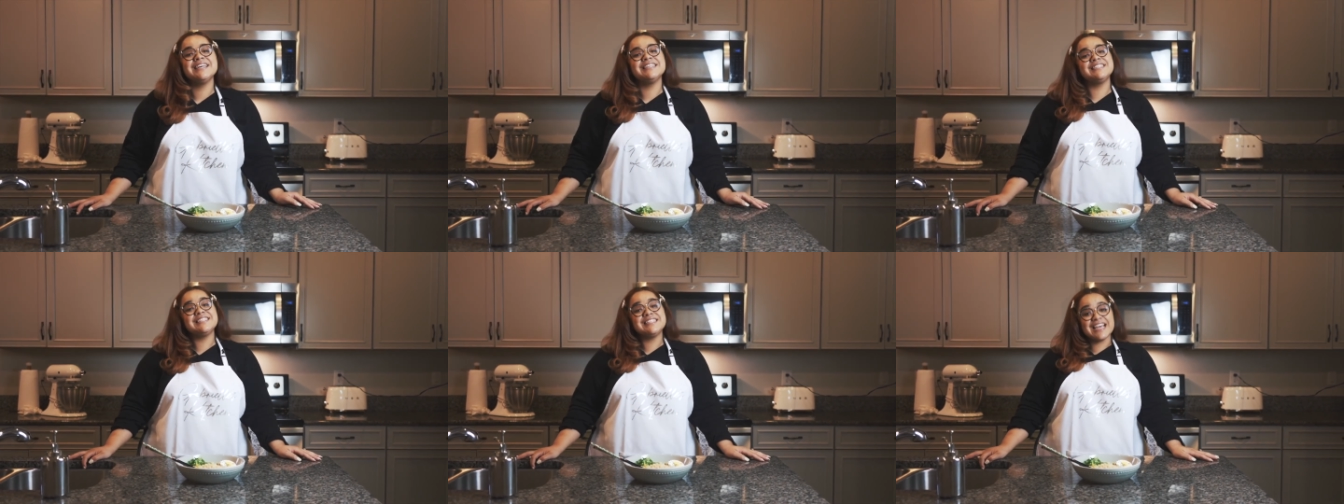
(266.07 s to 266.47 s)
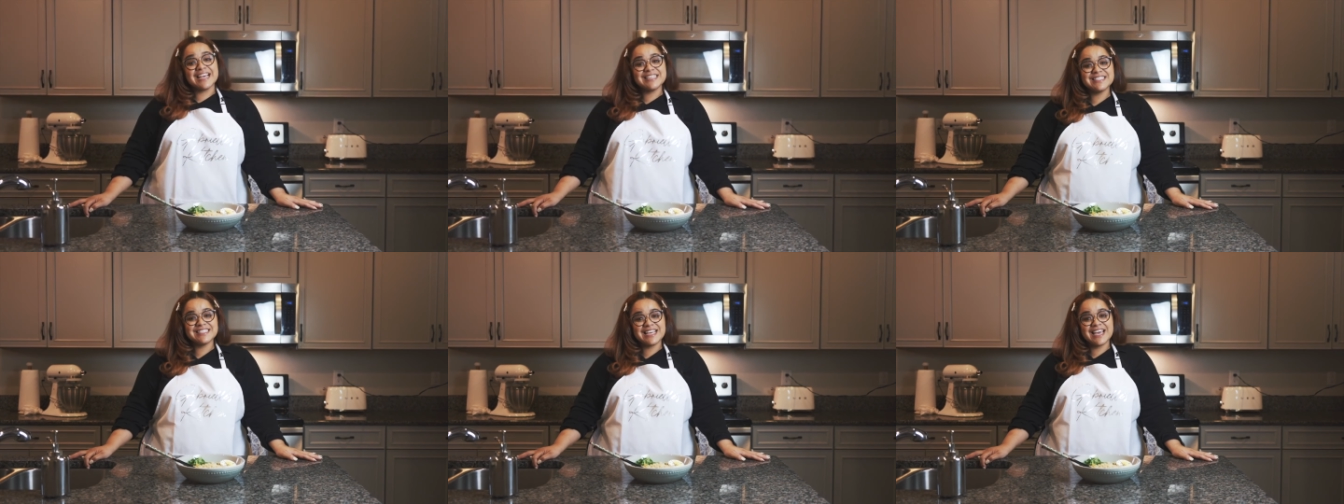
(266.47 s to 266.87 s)

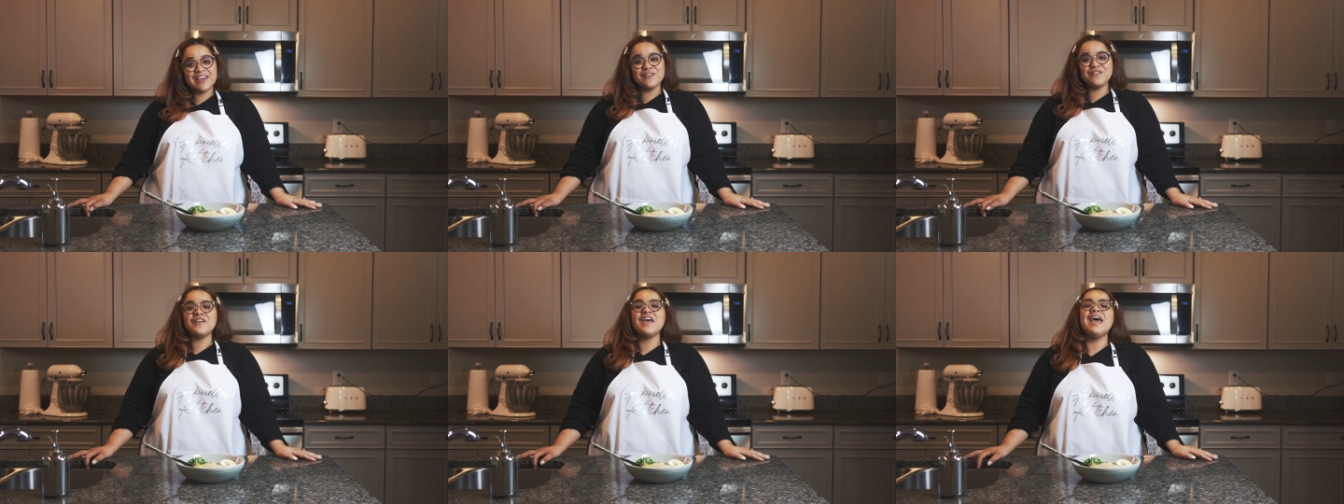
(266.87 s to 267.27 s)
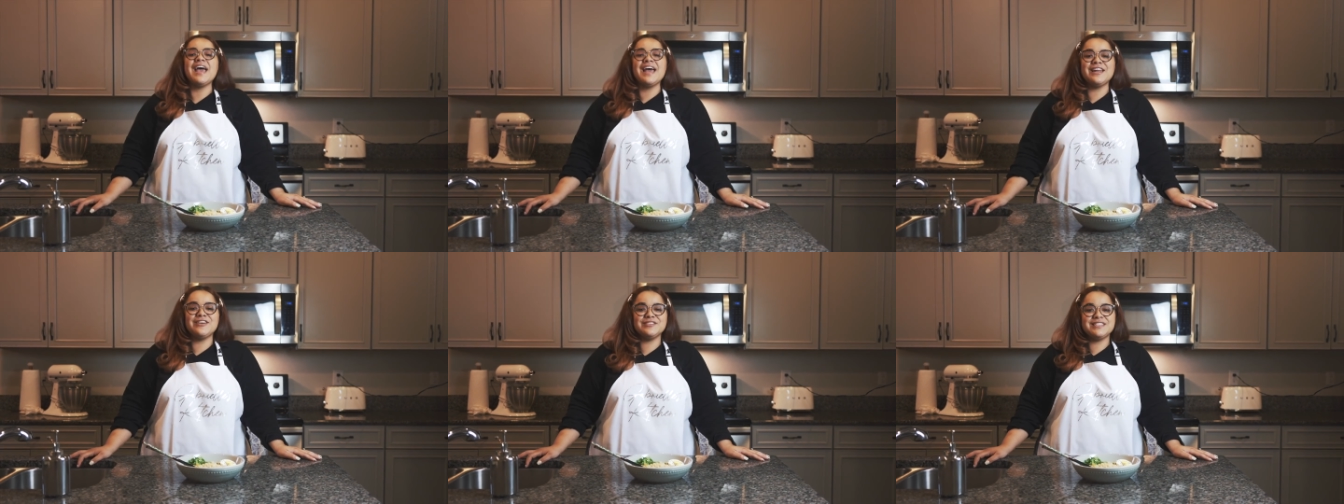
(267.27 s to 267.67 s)
Stay safe,
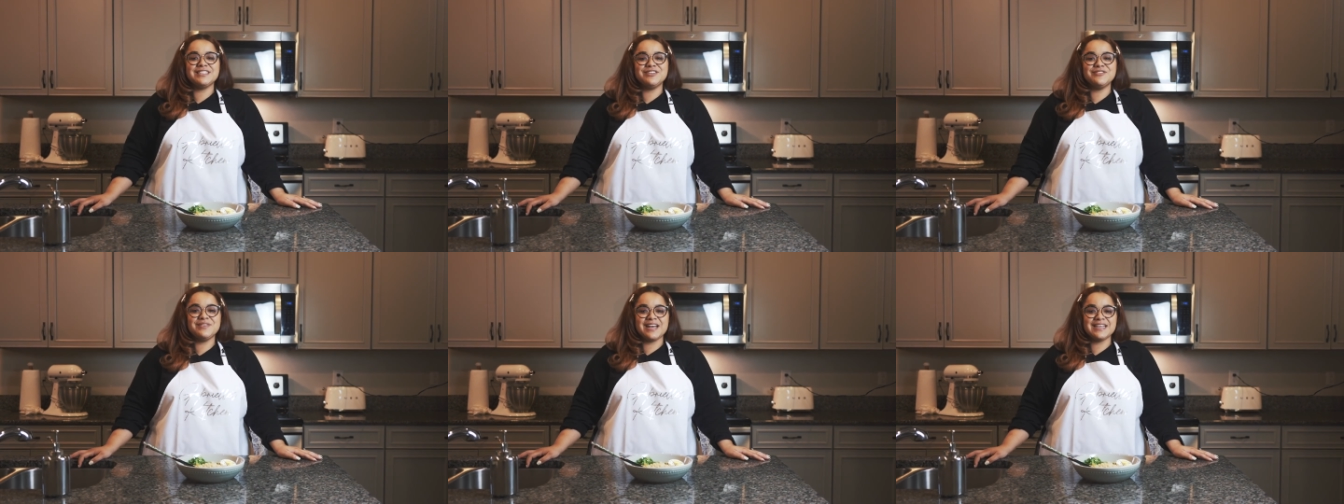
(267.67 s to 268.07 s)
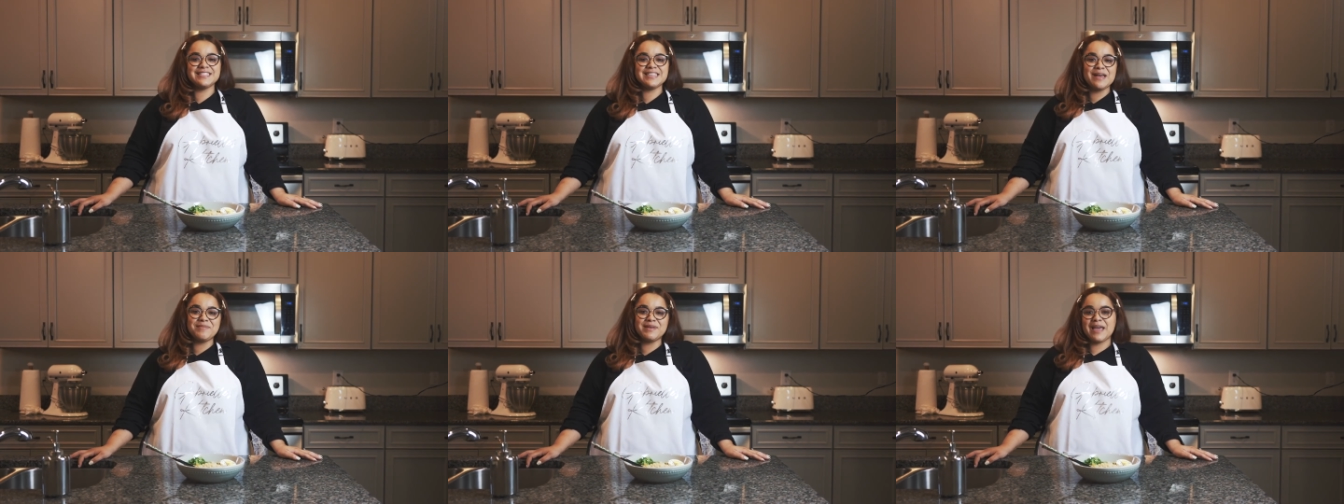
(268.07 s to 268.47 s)
and I'll see you
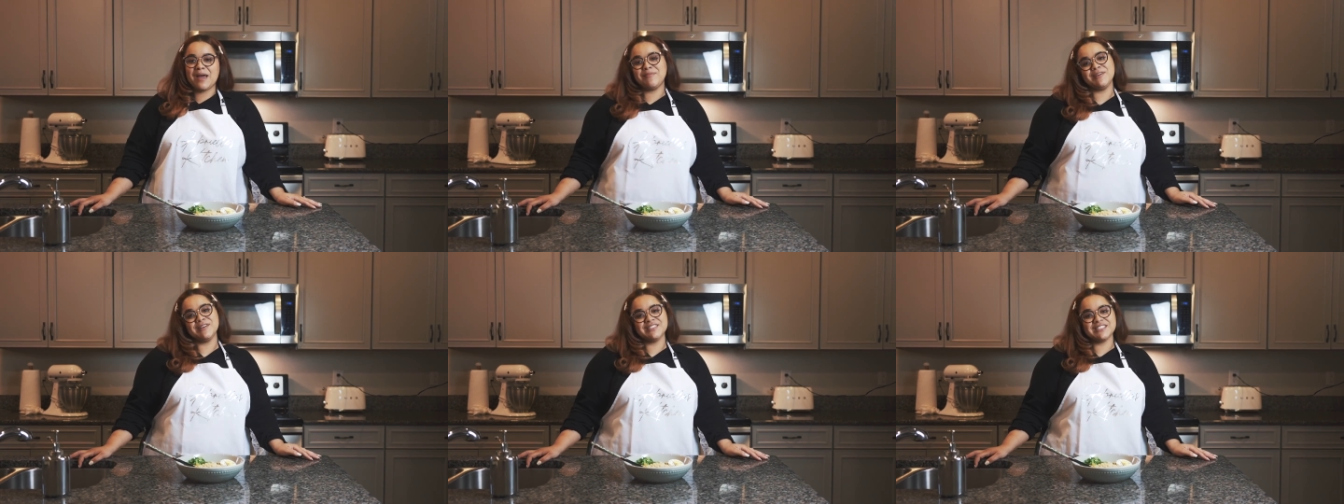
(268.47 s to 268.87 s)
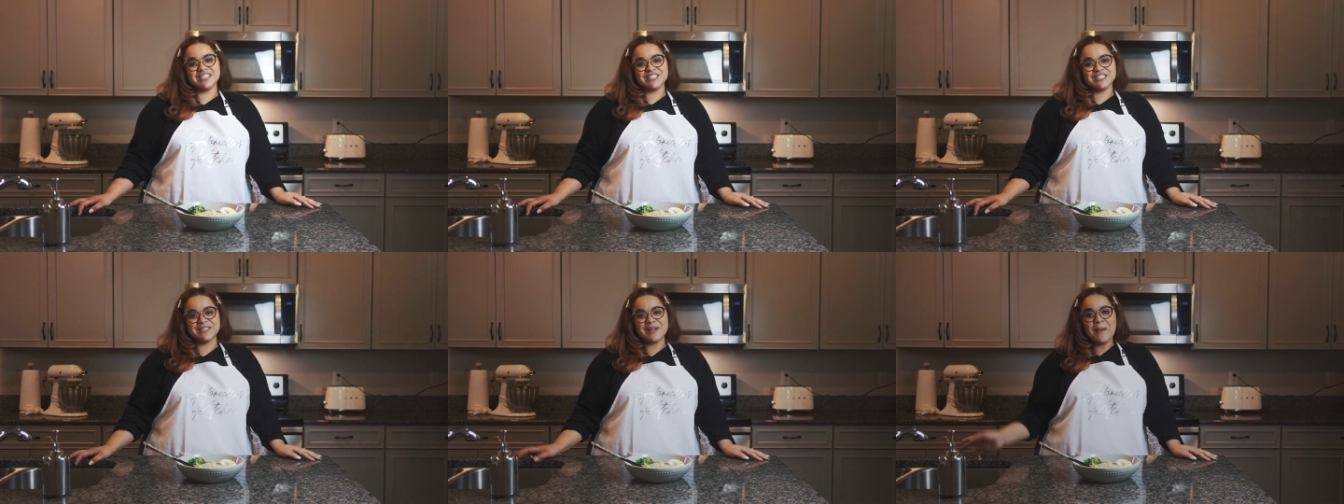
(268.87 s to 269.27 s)
next time in Gabrielle's
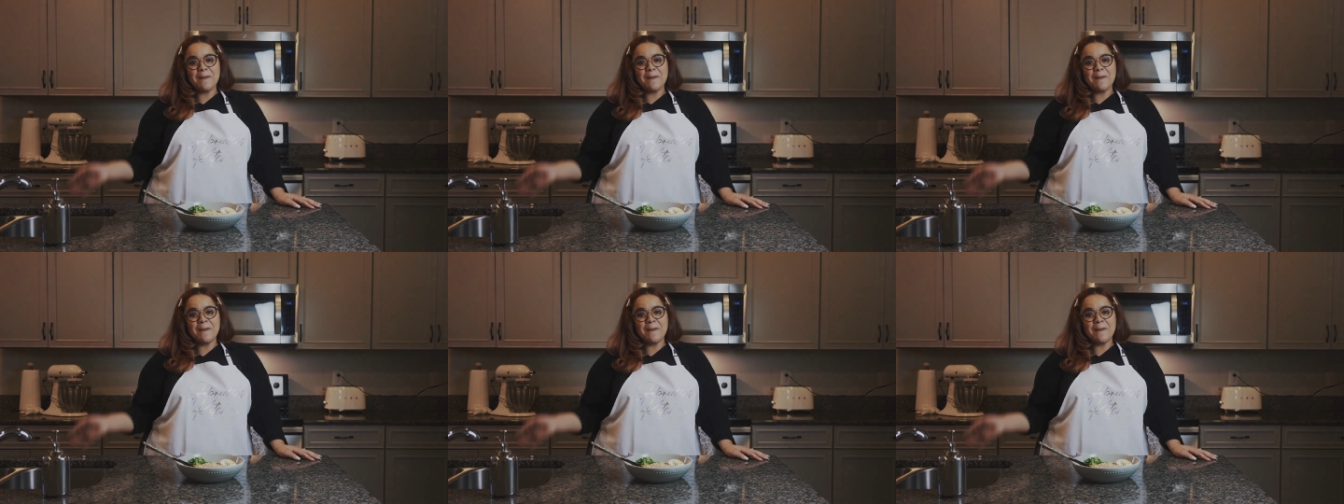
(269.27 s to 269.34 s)
Kitchen.